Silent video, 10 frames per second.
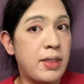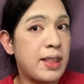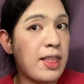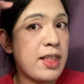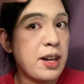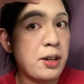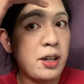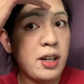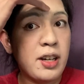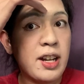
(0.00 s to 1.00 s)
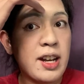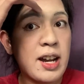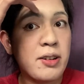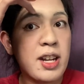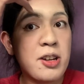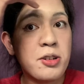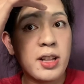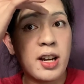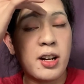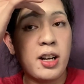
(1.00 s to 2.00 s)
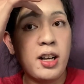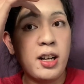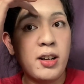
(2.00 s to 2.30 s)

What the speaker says: thinner than how they usually are.